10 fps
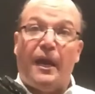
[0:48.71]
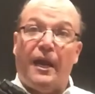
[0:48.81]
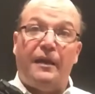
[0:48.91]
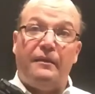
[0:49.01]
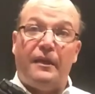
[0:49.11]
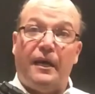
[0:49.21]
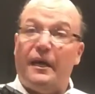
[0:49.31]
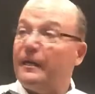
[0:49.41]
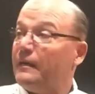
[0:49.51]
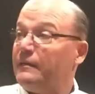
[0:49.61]
and
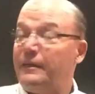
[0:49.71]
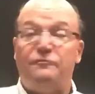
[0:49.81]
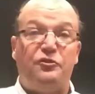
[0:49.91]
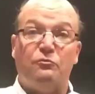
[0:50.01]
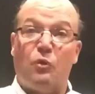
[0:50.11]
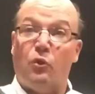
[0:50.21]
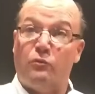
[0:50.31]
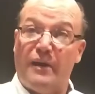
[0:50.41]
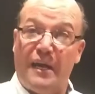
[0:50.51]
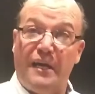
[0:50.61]
gives you
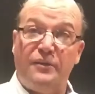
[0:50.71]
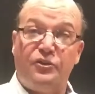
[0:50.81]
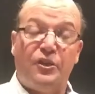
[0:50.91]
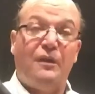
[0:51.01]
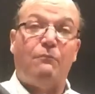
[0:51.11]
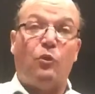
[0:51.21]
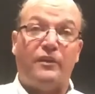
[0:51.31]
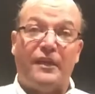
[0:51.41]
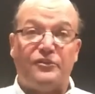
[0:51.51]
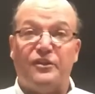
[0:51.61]
more range,
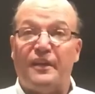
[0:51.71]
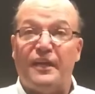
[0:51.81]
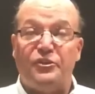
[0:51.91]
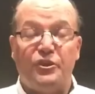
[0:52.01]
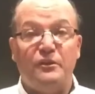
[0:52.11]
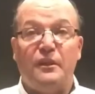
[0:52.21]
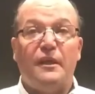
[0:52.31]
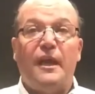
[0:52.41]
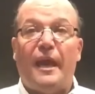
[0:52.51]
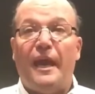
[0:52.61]
more destination,
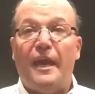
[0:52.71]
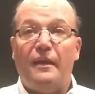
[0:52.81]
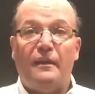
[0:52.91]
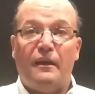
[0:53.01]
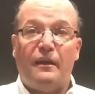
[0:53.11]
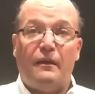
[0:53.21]
and